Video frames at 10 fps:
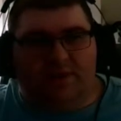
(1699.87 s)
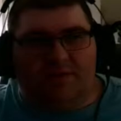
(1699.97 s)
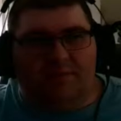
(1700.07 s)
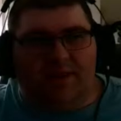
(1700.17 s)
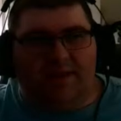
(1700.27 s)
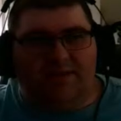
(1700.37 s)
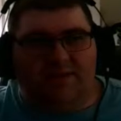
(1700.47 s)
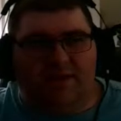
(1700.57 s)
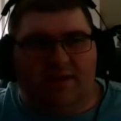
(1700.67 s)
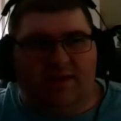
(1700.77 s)
I might,
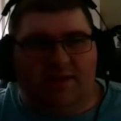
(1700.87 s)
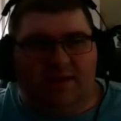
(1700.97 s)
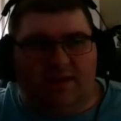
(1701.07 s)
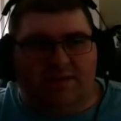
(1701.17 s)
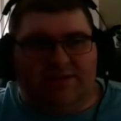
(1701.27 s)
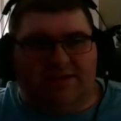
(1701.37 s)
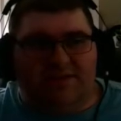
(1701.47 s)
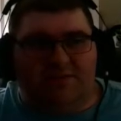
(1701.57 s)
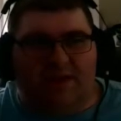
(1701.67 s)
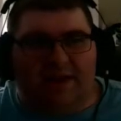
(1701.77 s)
honestly,
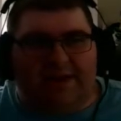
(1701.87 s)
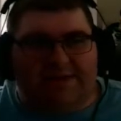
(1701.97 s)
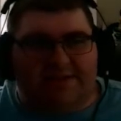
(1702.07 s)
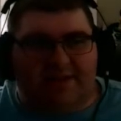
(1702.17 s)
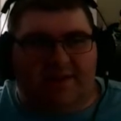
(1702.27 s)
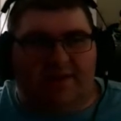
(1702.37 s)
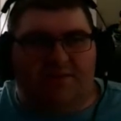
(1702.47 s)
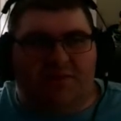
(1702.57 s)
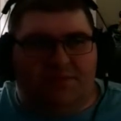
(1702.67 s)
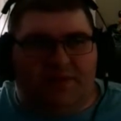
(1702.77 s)
with ISA,
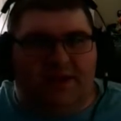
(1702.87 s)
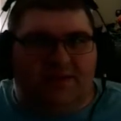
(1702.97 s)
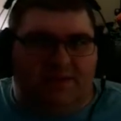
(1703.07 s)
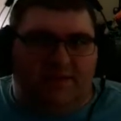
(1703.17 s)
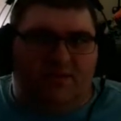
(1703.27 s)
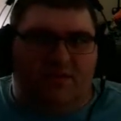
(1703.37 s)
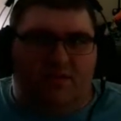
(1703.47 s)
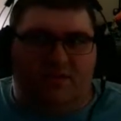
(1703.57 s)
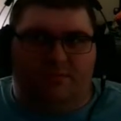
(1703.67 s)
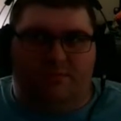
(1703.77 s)
given the fact that there
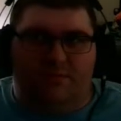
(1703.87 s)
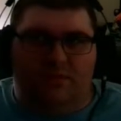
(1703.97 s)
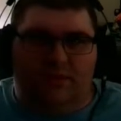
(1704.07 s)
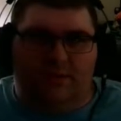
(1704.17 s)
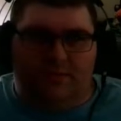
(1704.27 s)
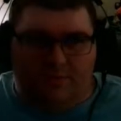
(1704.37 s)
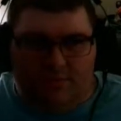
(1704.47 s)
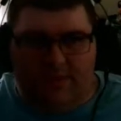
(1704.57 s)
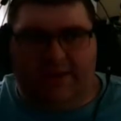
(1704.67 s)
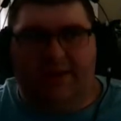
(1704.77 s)
are
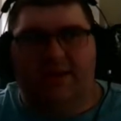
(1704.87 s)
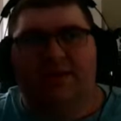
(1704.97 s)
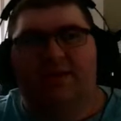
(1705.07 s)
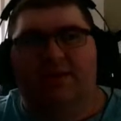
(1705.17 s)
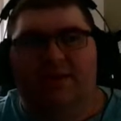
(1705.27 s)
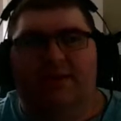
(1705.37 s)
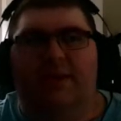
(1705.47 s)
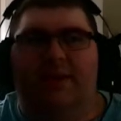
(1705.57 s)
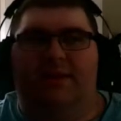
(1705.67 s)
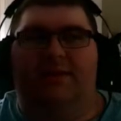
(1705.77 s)
literally
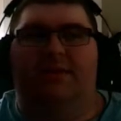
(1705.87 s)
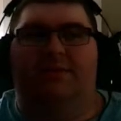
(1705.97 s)
like,